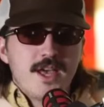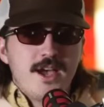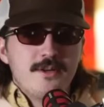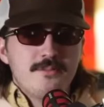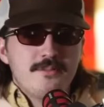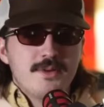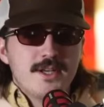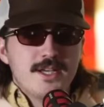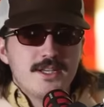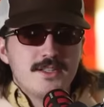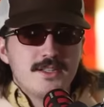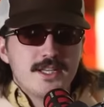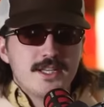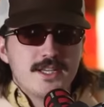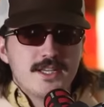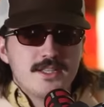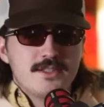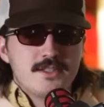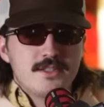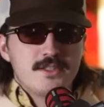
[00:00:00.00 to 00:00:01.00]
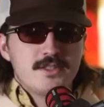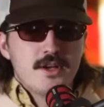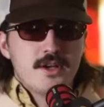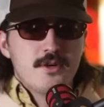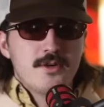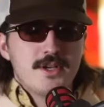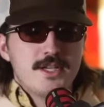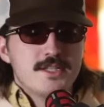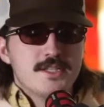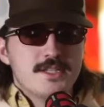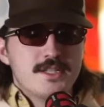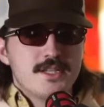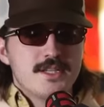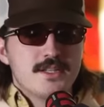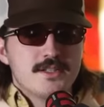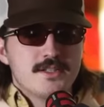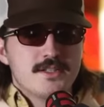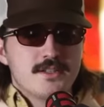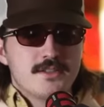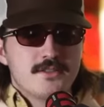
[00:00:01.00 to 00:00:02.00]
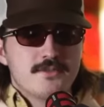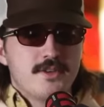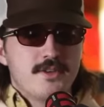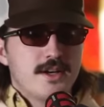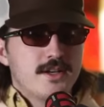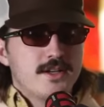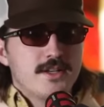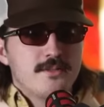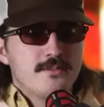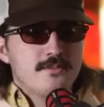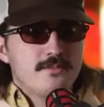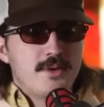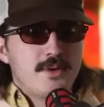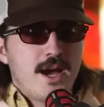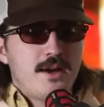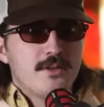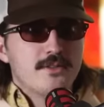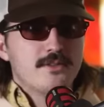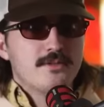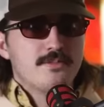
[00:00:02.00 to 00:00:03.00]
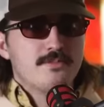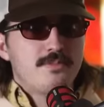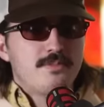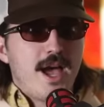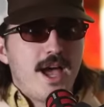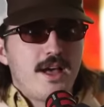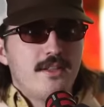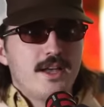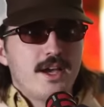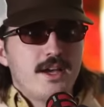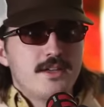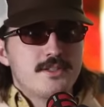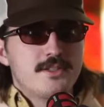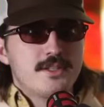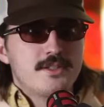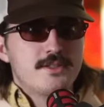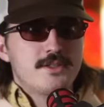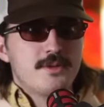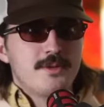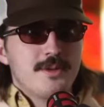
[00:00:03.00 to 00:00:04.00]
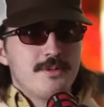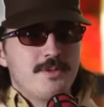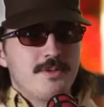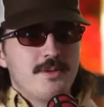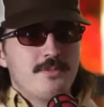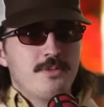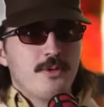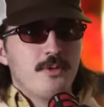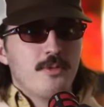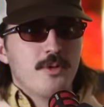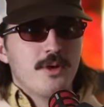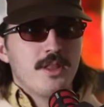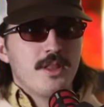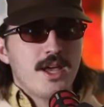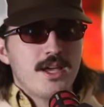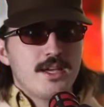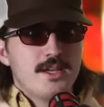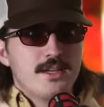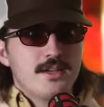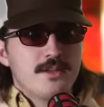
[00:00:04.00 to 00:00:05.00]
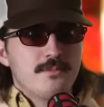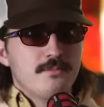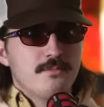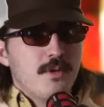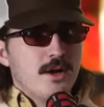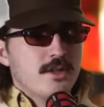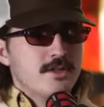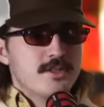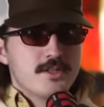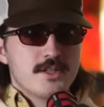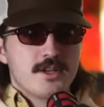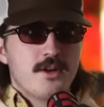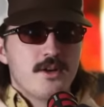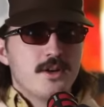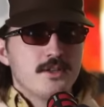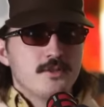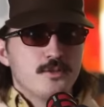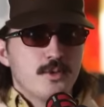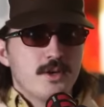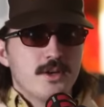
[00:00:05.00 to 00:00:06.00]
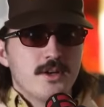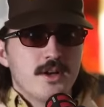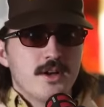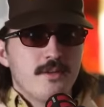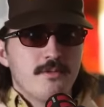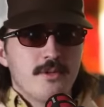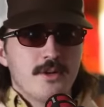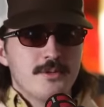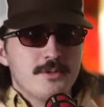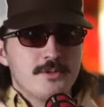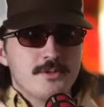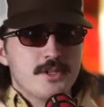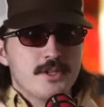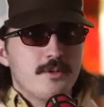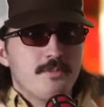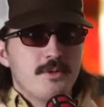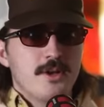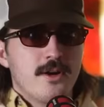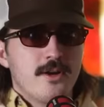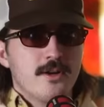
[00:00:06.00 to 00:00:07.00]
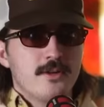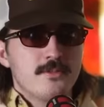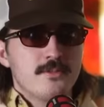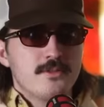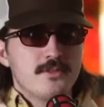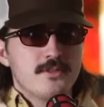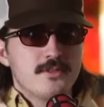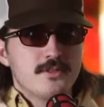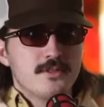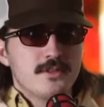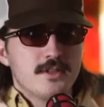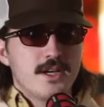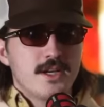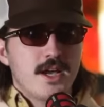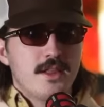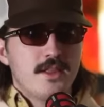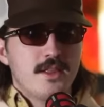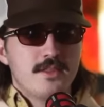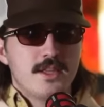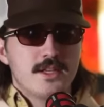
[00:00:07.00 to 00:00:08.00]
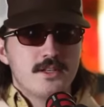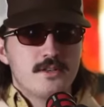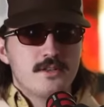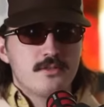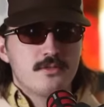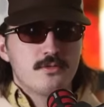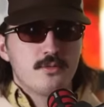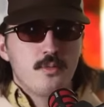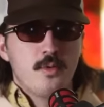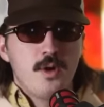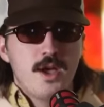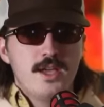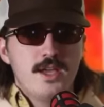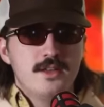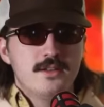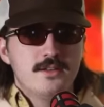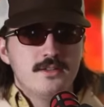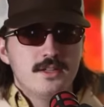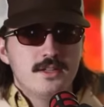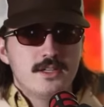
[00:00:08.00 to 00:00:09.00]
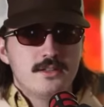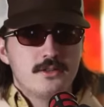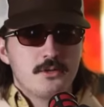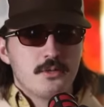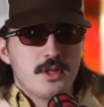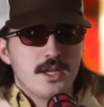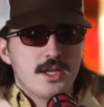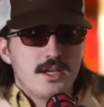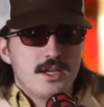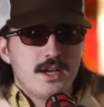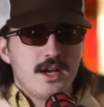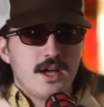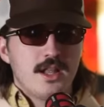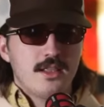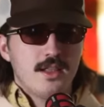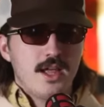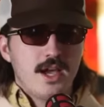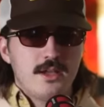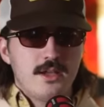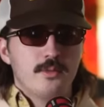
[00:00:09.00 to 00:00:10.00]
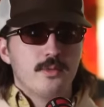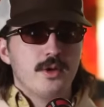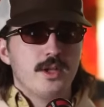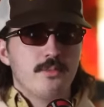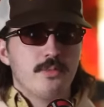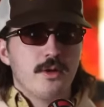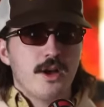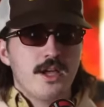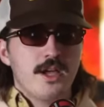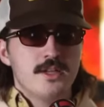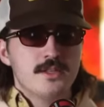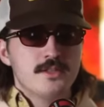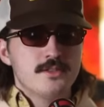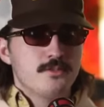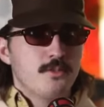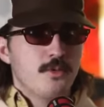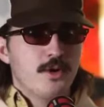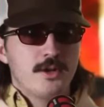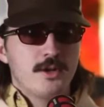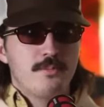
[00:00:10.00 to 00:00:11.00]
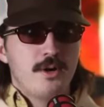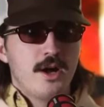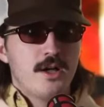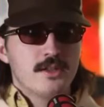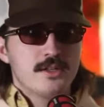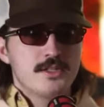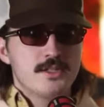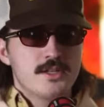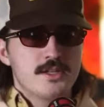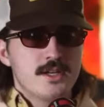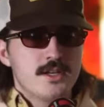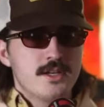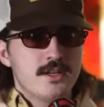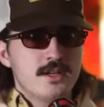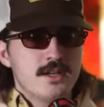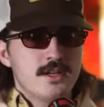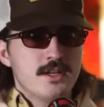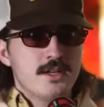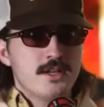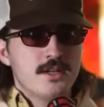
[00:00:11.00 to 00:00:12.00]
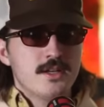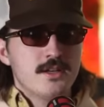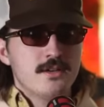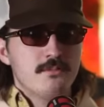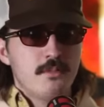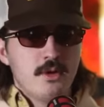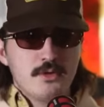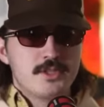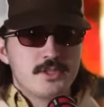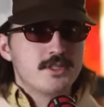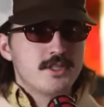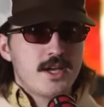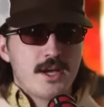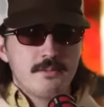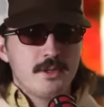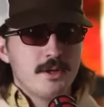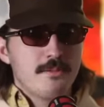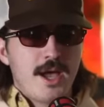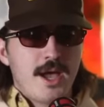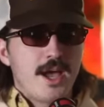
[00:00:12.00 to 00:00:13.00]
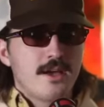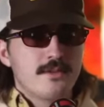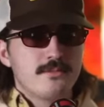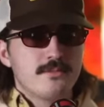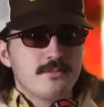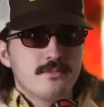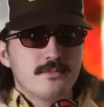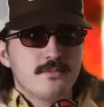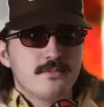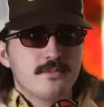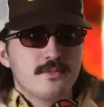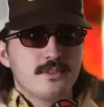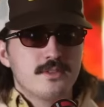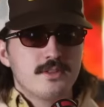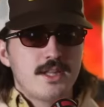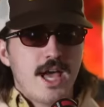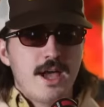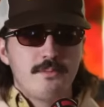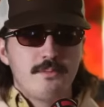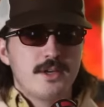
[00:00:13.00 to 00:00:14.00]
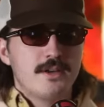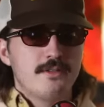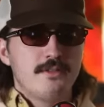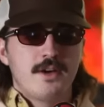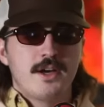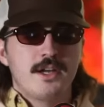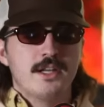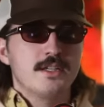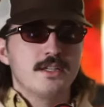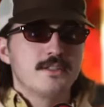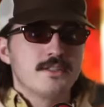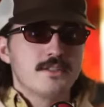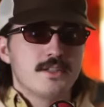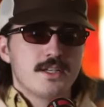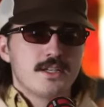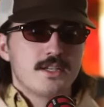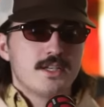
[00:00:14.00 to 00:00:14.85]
big, like it's so easy to just fucking bounce back. Like I see so many That's people true, where yeah. like months ago on Twitter, everyone was up in arms, and then they just wait and do like a light rebrand, one apology. Most of the time, they're back. Yeah, that big of audience, like.